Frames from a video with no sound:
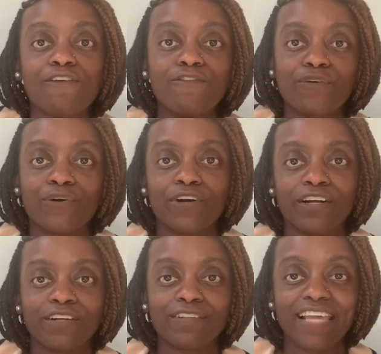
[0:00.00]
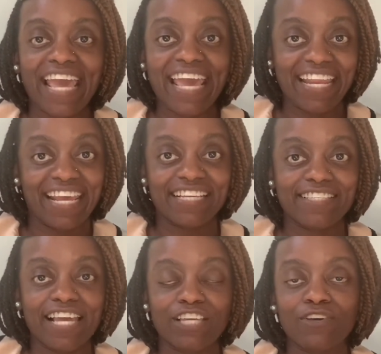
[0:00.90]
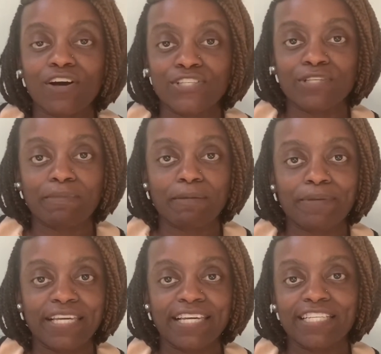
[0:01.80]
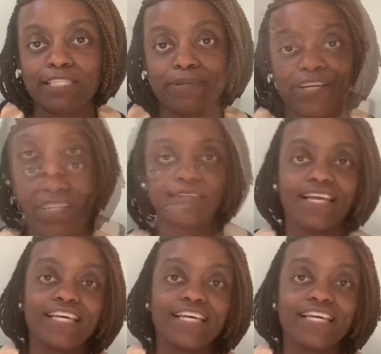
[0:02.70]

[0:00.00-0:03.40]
for the headaches that you also may be experiencing.